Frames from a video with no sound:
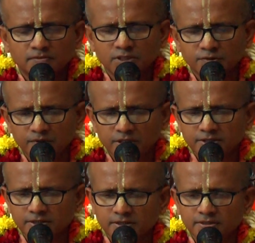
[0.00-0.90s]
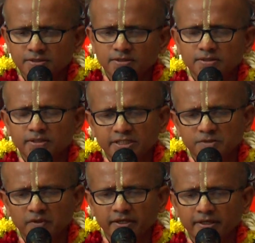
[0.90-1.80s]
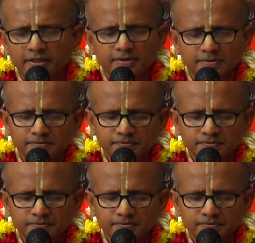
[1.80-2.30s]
This verse is explaining